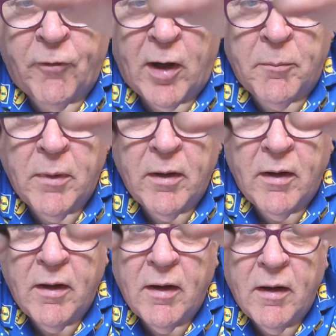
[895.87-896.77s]
frame,
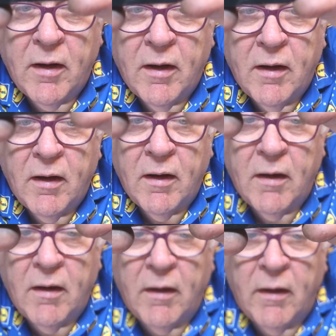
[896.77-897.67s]

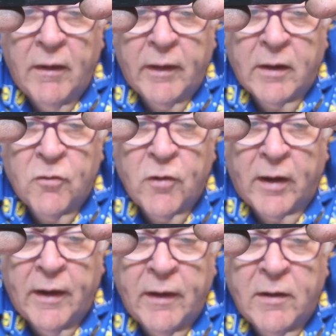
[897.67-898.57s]
and you can
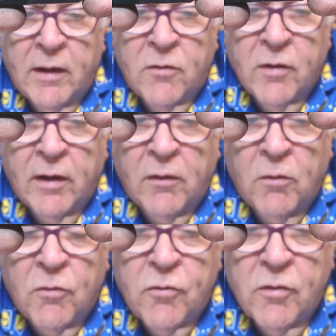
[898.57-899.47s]
take any
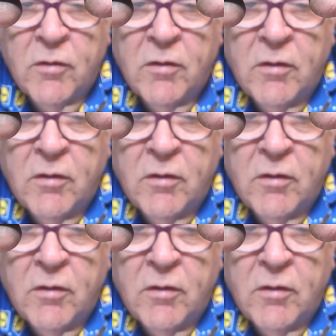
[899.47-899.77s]
details